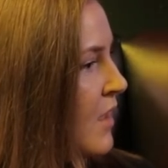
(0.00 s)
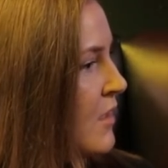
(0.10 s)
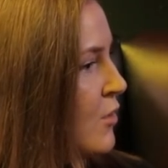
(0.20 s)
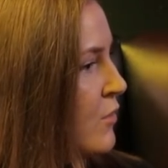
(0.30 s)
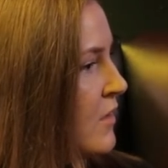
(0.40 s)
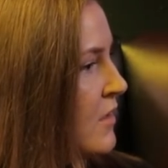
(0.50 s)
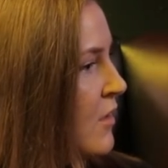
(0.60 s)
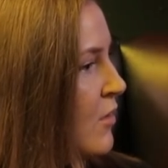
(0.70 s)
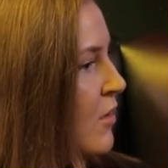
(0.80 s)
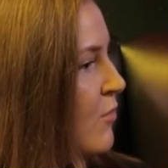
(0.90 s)
you know, that
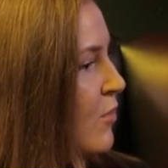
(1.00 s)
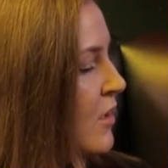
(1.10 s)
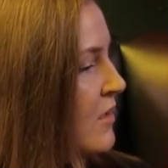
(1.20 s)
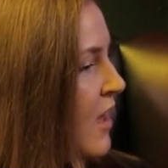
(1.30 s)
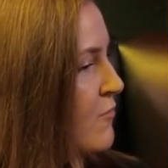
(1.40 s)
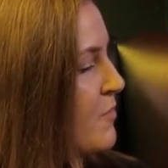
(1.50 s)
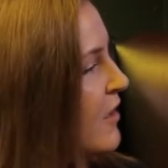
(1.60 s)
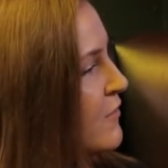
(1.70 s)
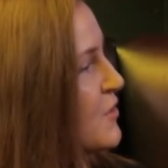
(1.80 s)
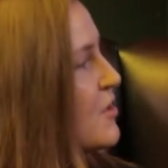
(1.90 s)
it will have
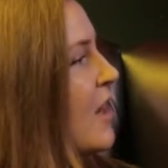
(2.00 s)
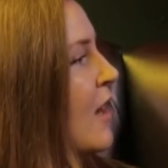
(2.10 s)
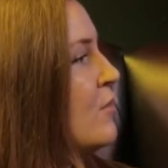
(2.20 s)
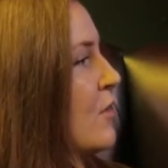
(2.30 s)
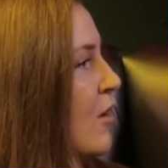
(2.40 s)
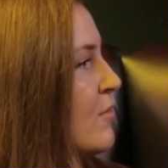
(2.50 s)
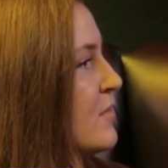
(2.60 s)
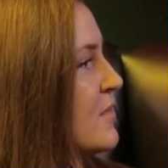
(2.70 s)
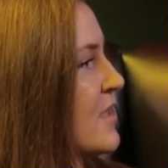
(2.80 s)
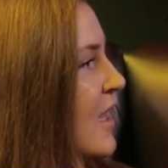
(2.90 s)
beneficial
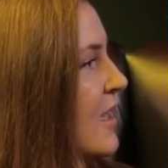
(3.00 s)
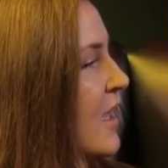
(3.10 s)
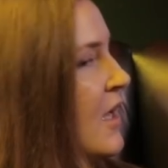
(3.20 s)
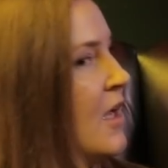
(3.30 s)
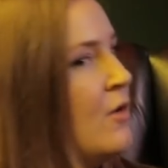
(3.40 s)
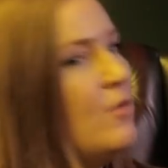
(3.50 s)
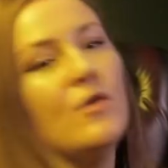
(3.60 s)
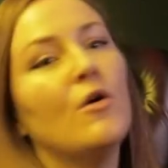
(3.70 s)
outcomes, like, you